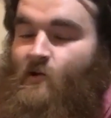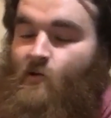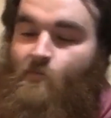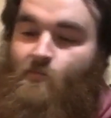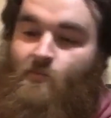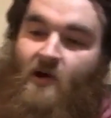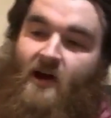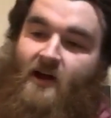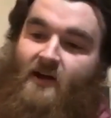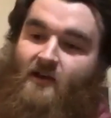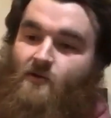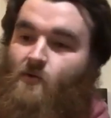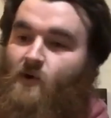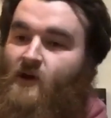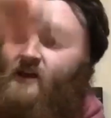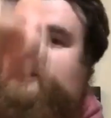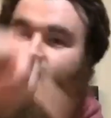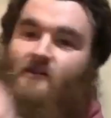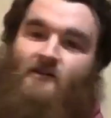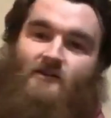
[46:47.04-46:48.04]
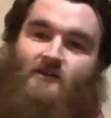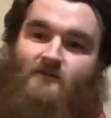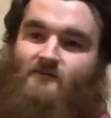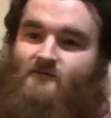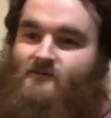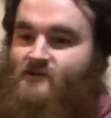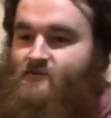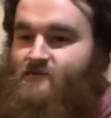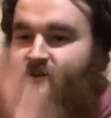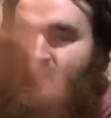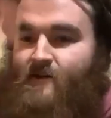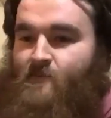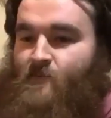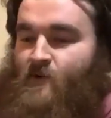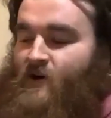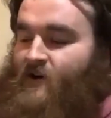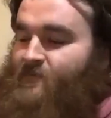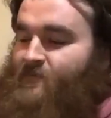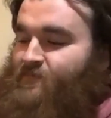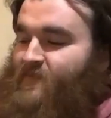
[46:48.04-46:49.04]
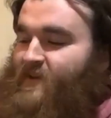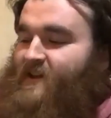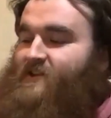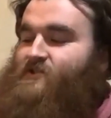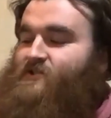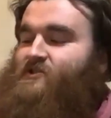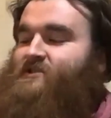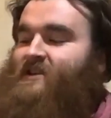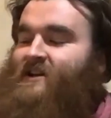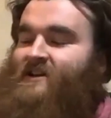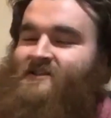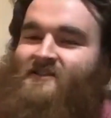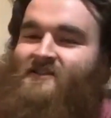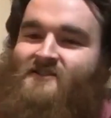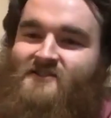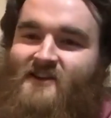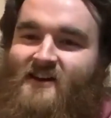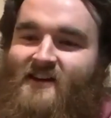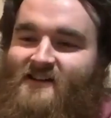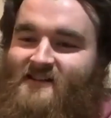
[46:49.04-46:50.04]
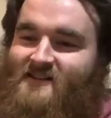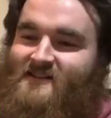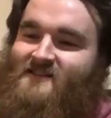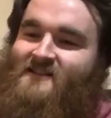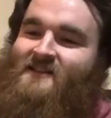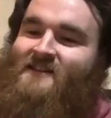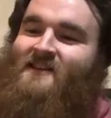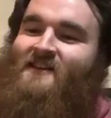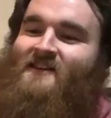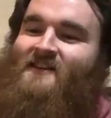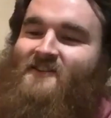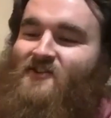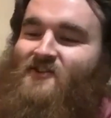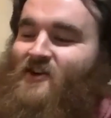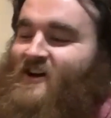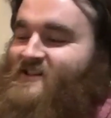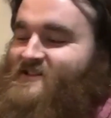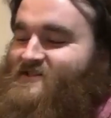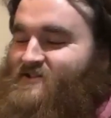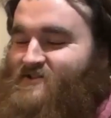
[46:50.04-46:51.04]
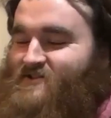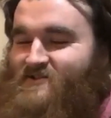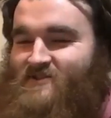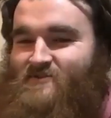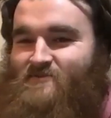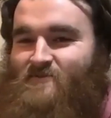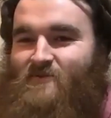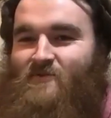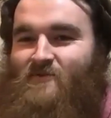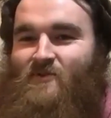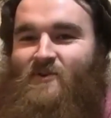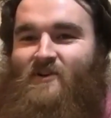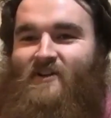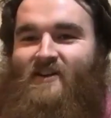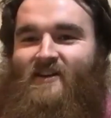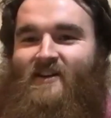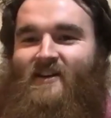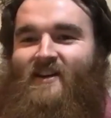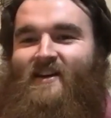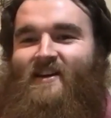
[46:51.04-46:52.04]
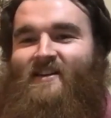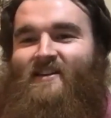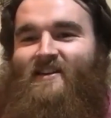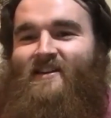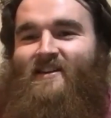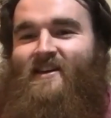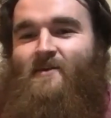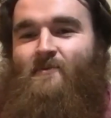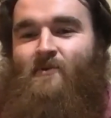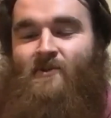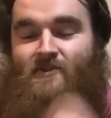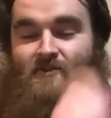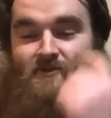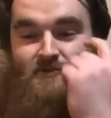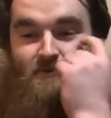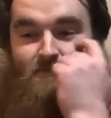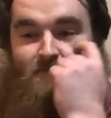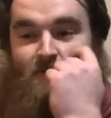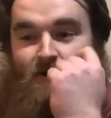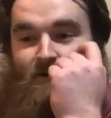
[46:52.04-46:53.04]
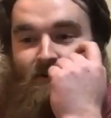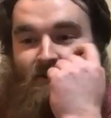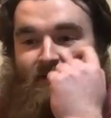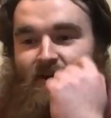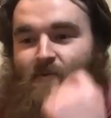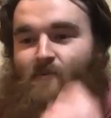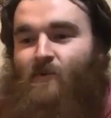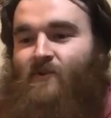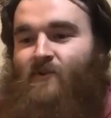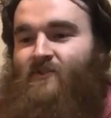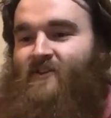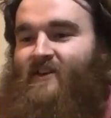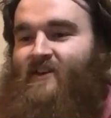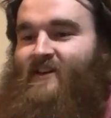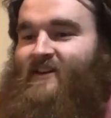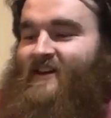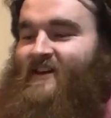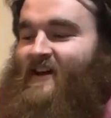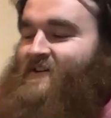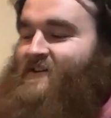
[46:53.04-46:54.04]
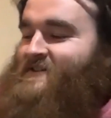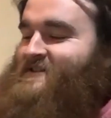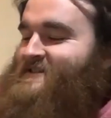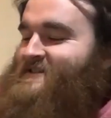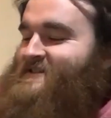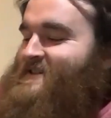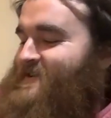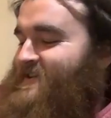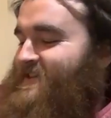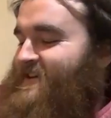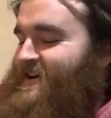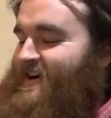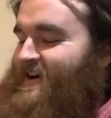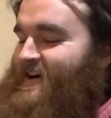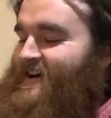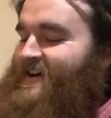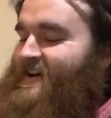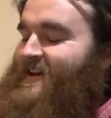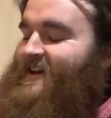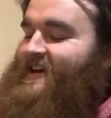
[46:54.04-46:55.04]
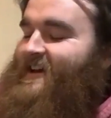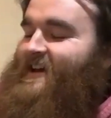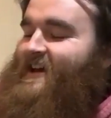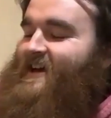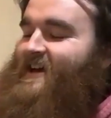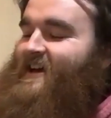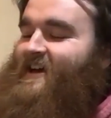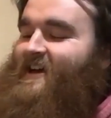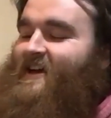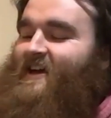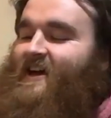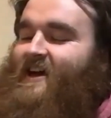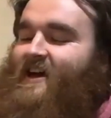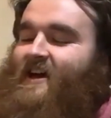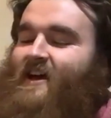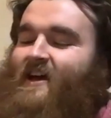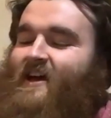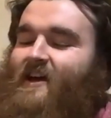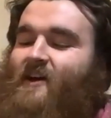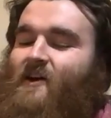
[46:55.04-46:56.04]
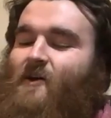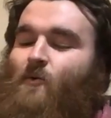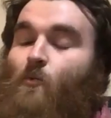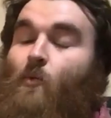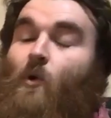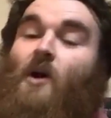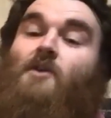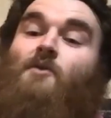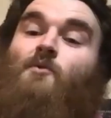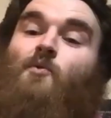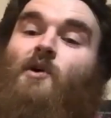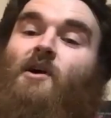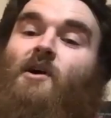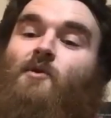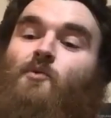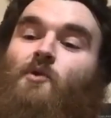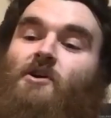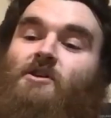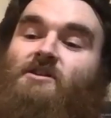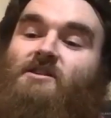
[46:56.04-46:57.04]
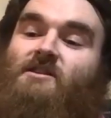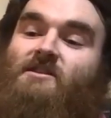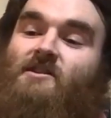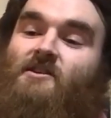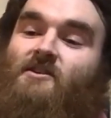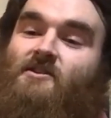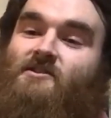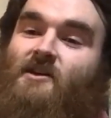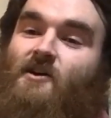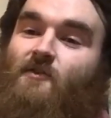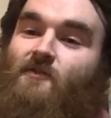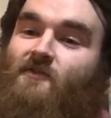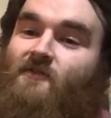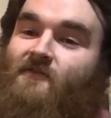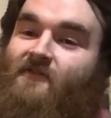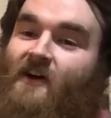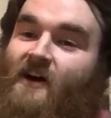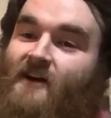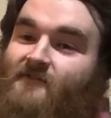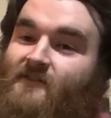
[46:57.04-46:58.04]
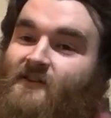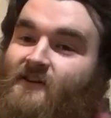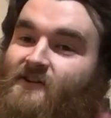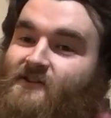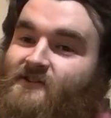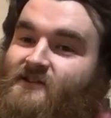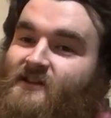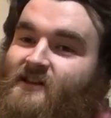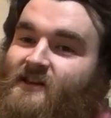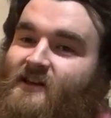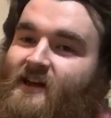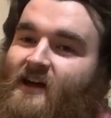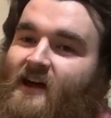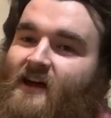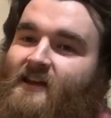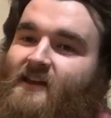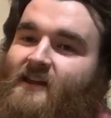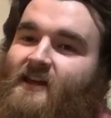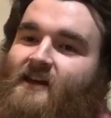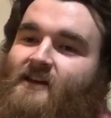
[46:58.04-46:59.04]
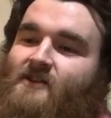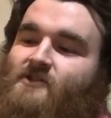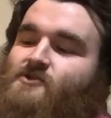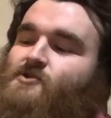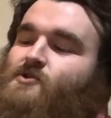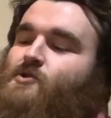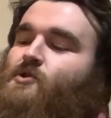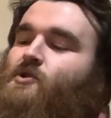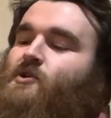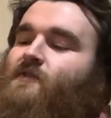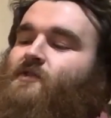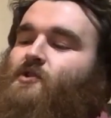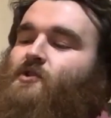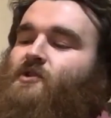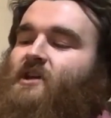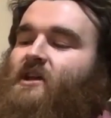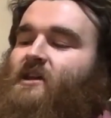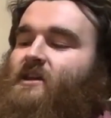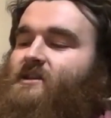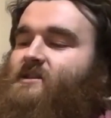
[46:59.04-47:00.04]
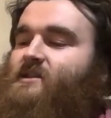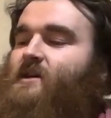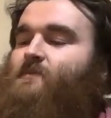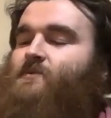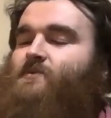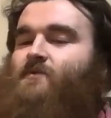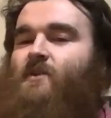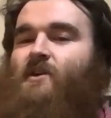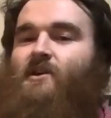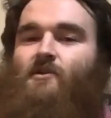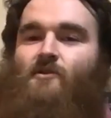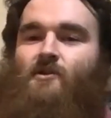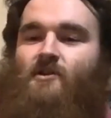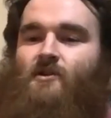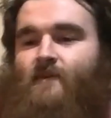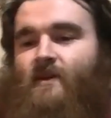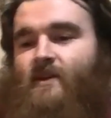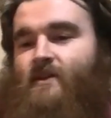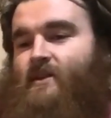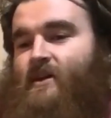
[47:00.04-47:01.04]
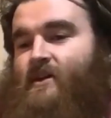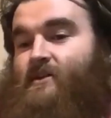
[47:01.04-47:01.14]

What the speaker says: back when in September, and I just actually checked to see your answers just before you came onto Zoom call there, and we'll see how similar they are. One, where do you see yourself in 5 years? And two, if you had any tips for anyone coming into